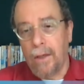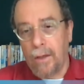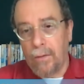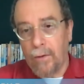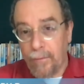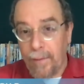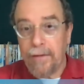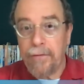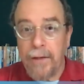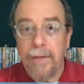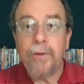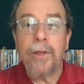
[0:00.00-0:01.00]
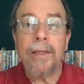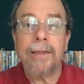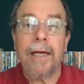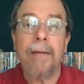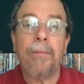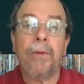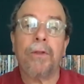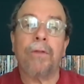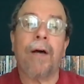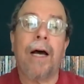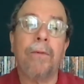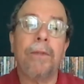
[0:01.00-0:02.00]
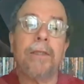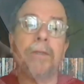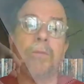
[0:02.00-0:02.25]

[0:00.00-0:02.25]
One of my favorite examples of how this